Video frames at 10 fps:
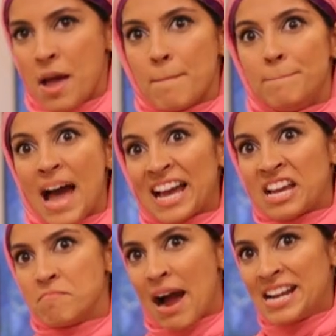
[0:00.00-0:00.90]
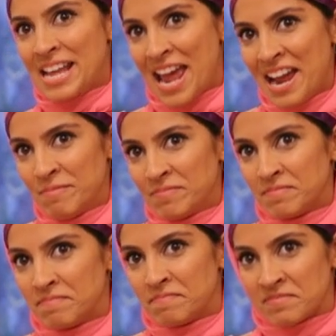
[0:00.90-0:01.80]
Back in my day,
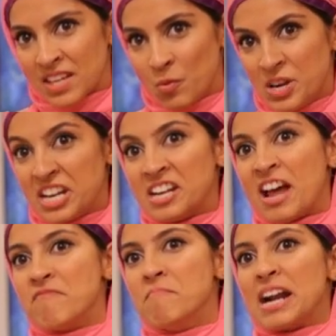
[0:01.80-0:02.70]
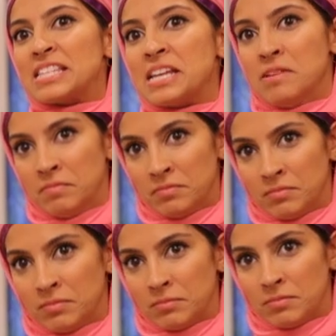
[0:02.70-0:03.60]
we didn't have medicine
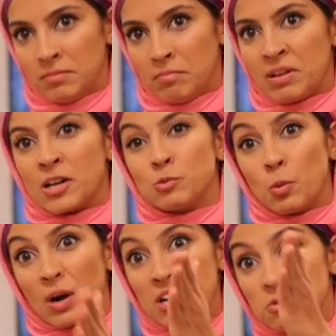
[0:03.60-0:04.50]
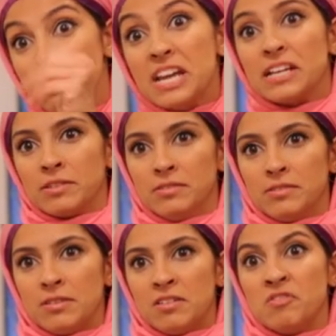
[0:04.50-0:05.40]
because we weren't weak.
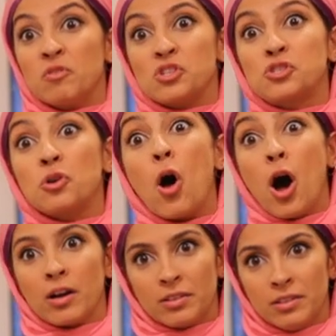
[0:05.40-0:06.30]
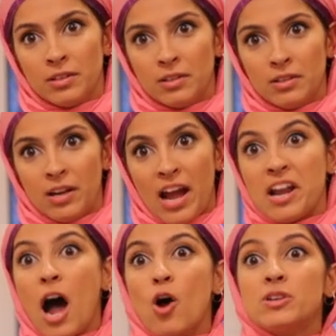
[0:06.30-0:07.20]
We were strong. And
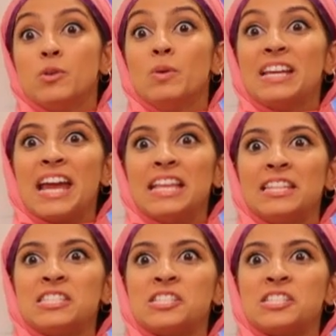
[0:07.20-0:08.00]
how did we gain the